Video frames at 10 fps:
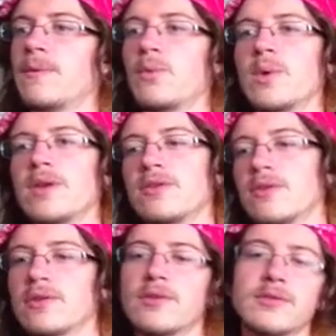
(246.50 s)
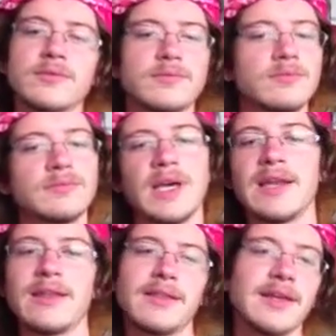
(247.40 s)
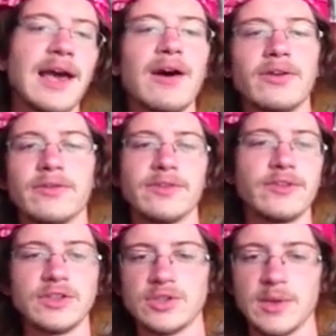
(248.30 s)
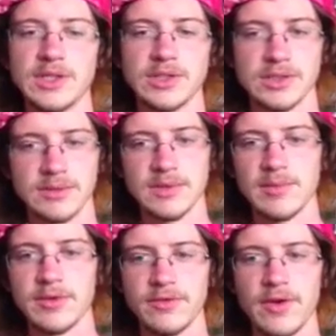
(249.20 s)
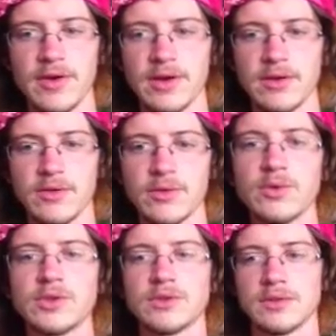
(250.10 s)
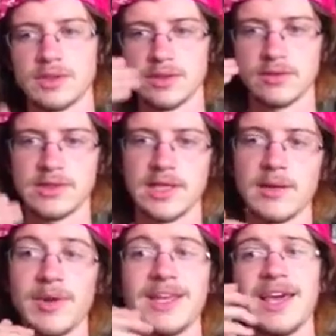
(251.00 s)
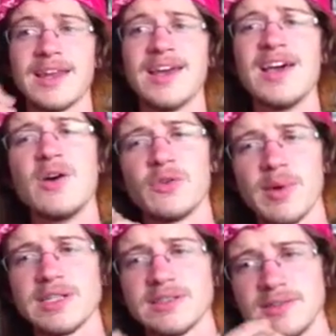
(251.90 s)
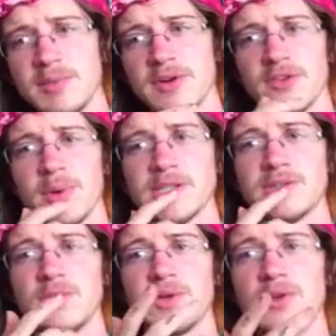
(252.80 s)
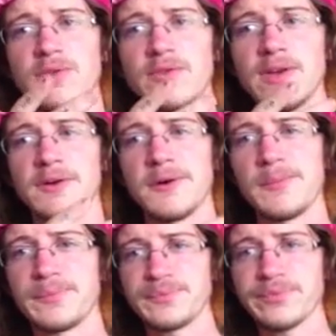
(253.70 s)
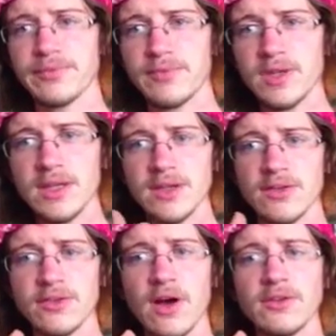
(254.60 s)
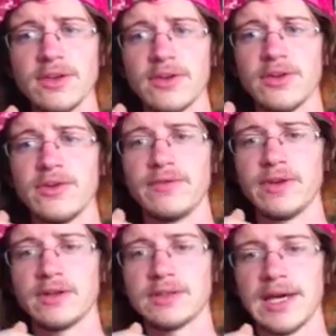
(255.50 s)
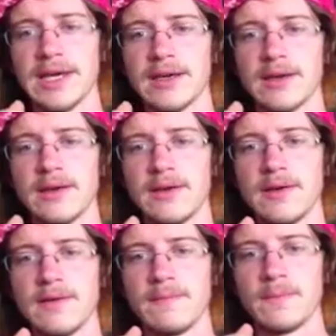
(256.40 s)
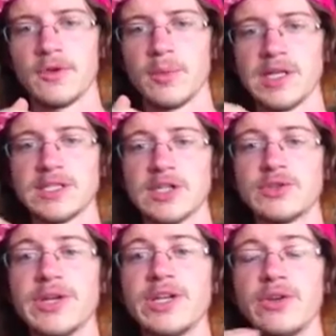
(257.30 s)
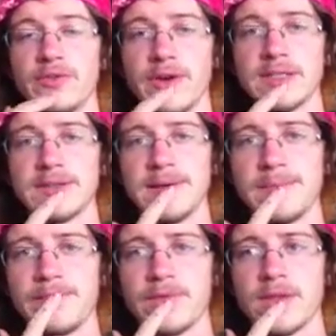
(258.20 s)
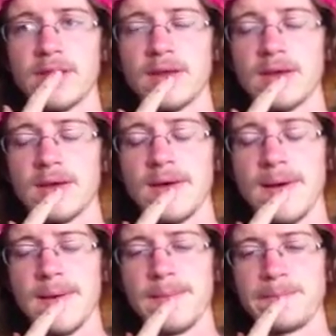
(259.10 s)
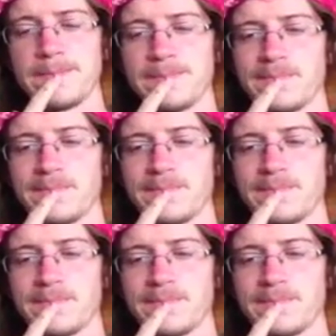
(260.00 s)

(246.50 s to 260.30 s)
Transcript: weasel anything out of a situation. Sometimes it's very crucial to stand up. And again, for Mars and Libra, especially when you feel insulted or you feel like somebody's not treating you fairly, um...